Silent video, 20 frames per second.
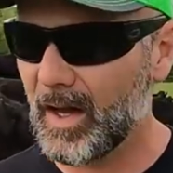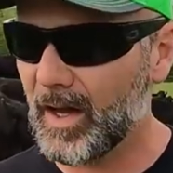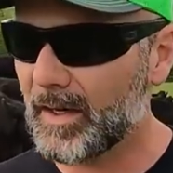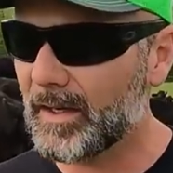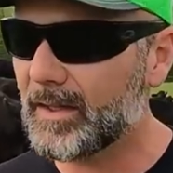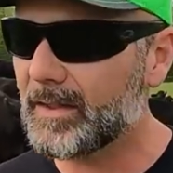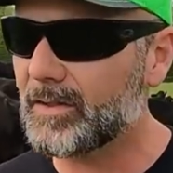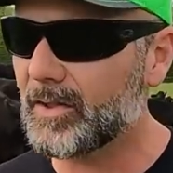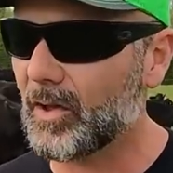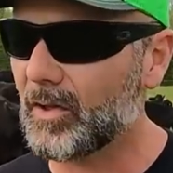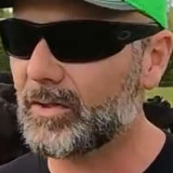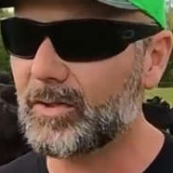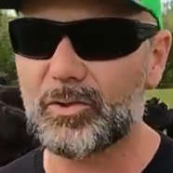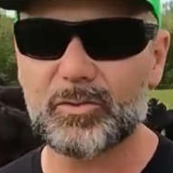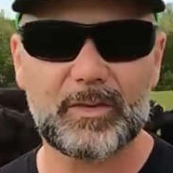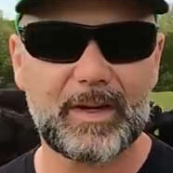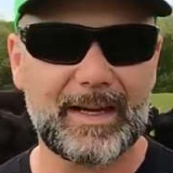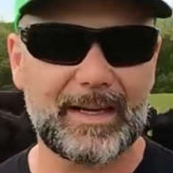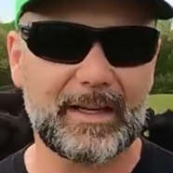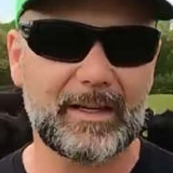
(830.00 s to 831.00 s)

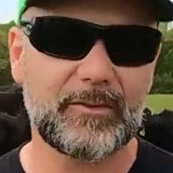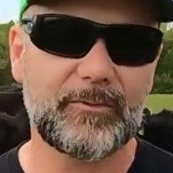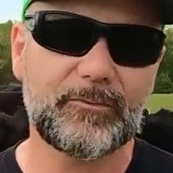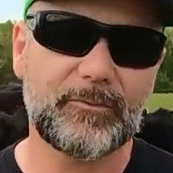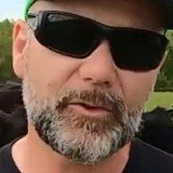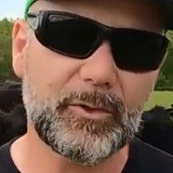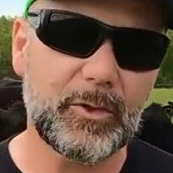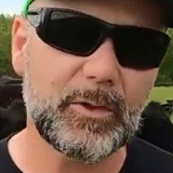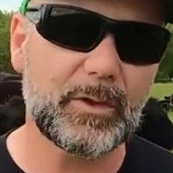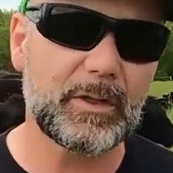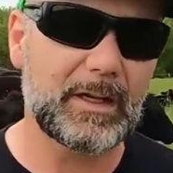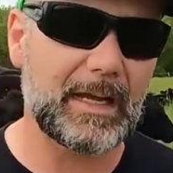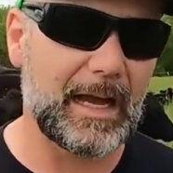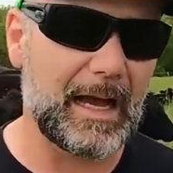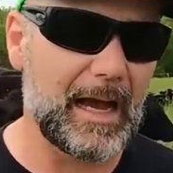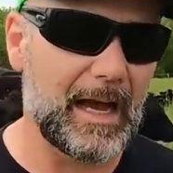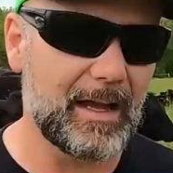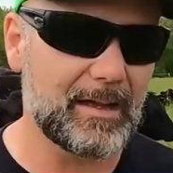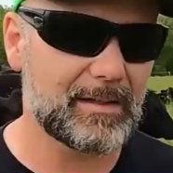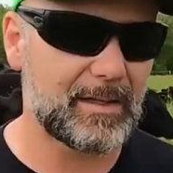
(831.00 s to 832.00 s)
unadulterated food,
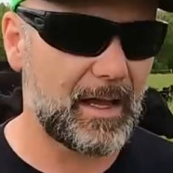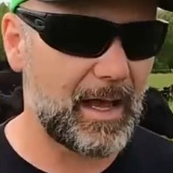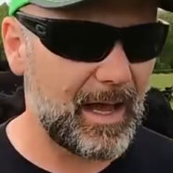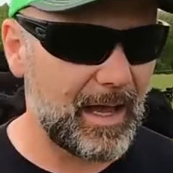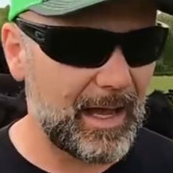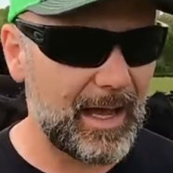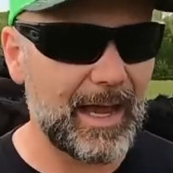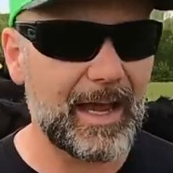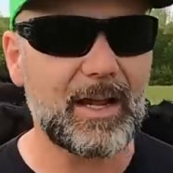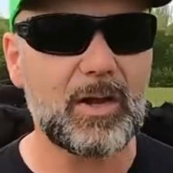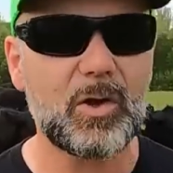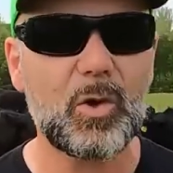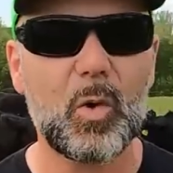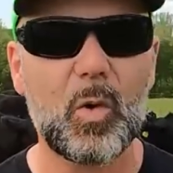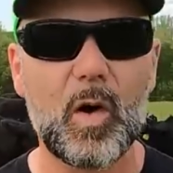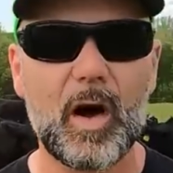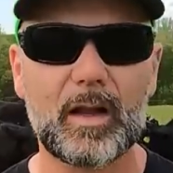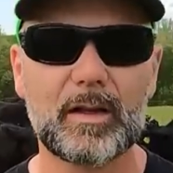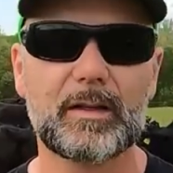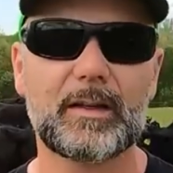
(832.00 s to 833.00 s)
guys. High
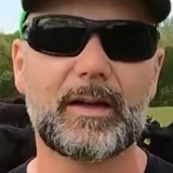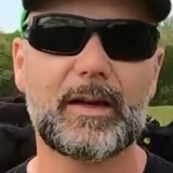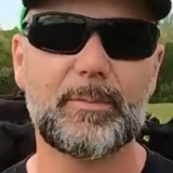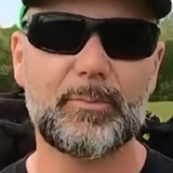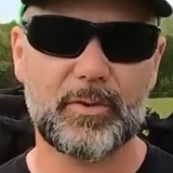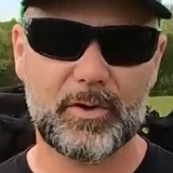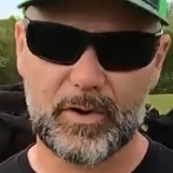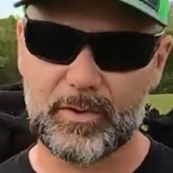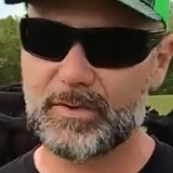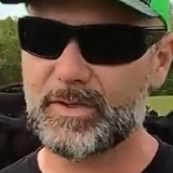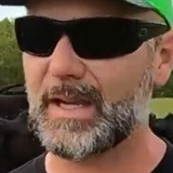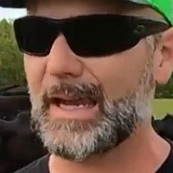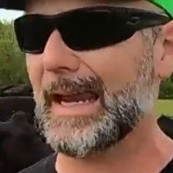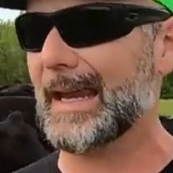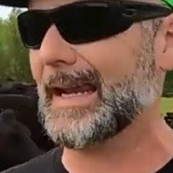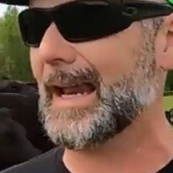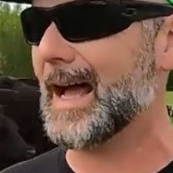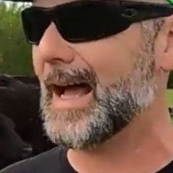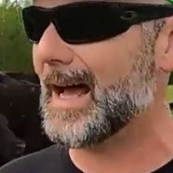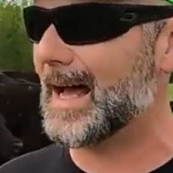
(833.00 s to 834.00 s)
quality
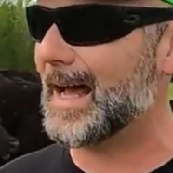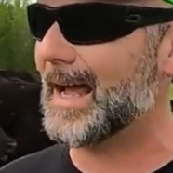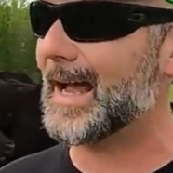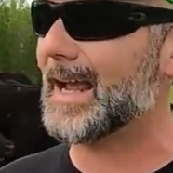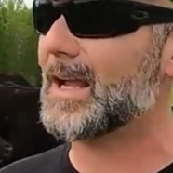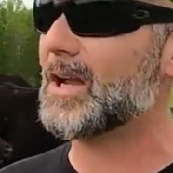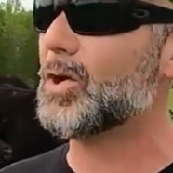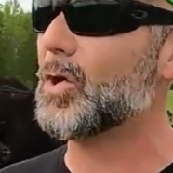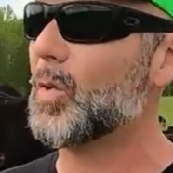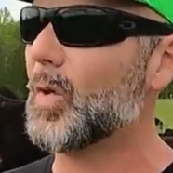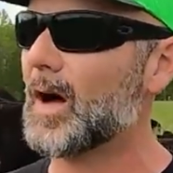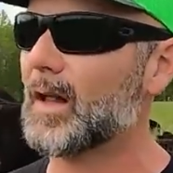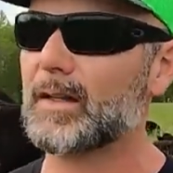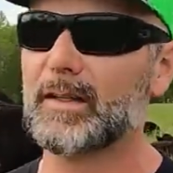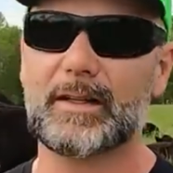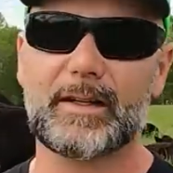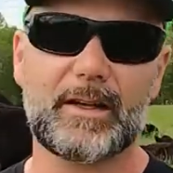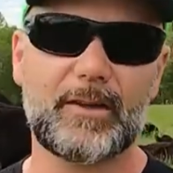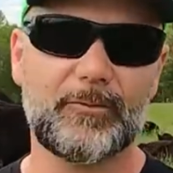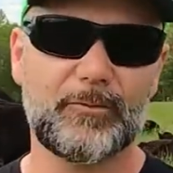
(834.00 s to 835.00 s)
protein, high
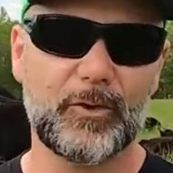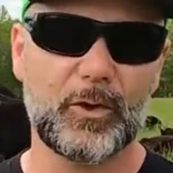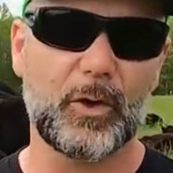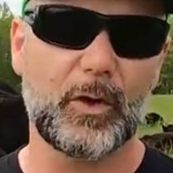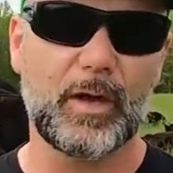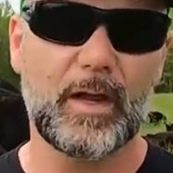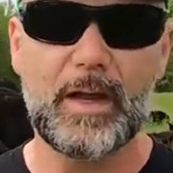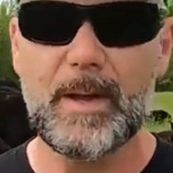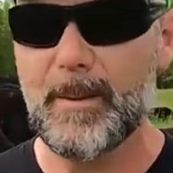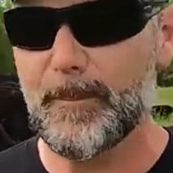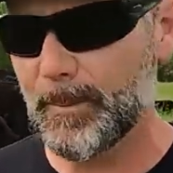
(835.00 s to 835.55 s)
quality food.